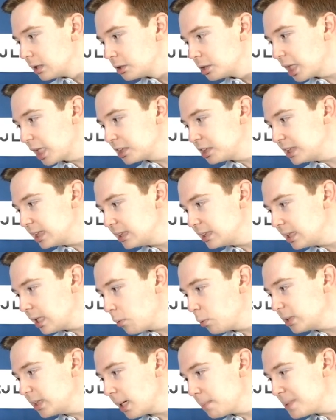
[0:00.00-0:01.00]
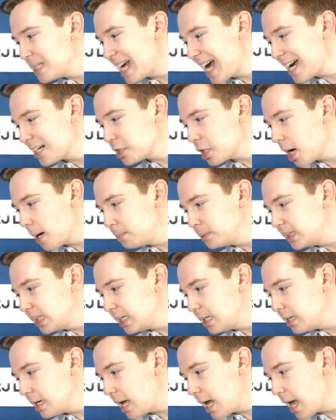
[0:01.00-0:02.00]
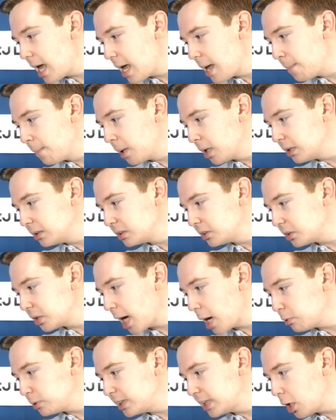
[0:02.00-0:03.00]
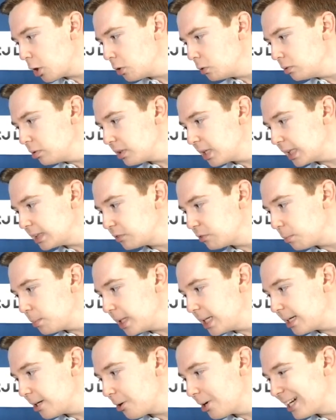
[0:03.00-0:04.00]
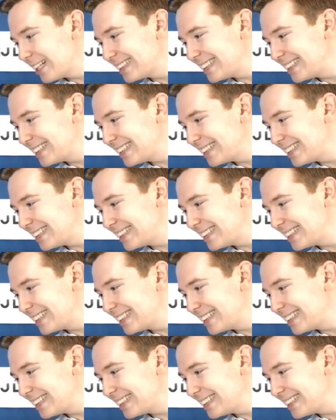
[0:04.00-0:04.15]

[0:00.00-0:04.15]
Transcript: Josh Tisdale, what's up, Dash Upton and Martin Scouto? Thanks for being here on